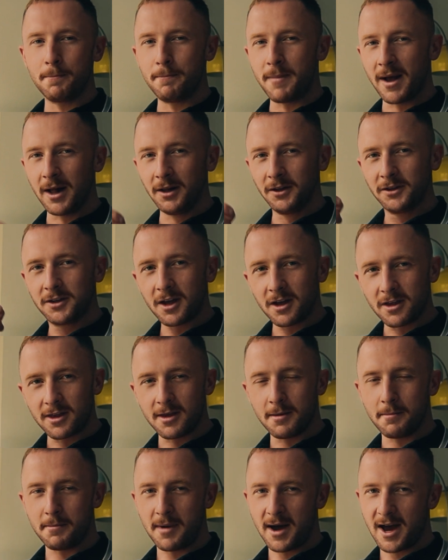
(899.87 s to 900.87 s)
Build
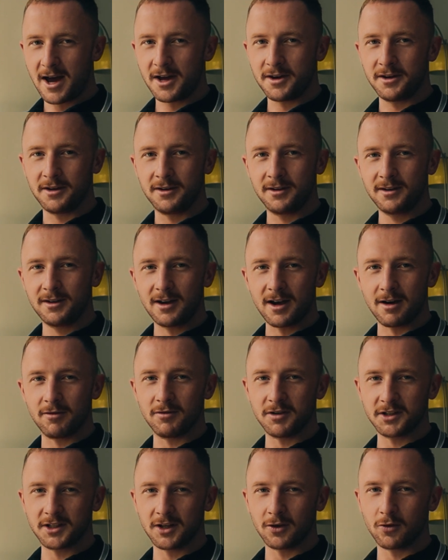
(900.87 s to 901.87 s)
the man
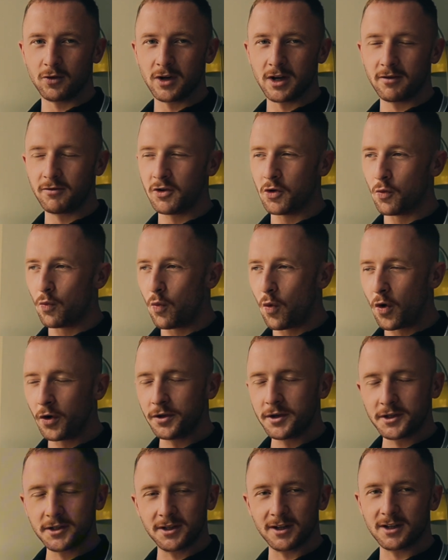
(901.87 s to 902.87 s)
every single day. If you
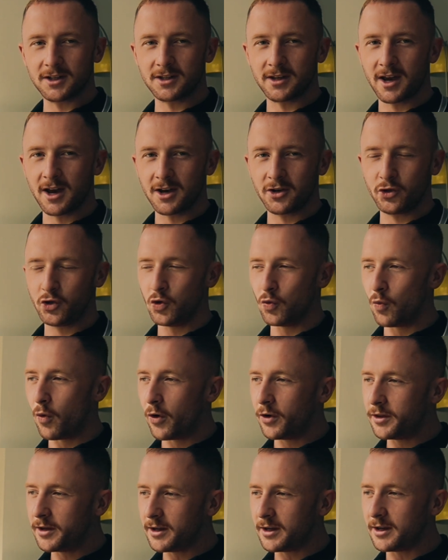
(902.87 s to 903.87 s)
want the success, you
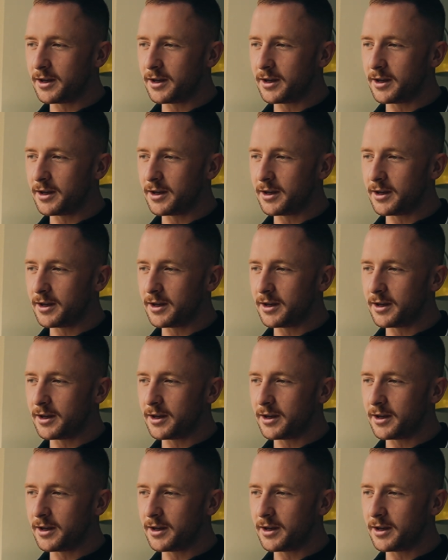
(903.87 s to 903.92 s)
want the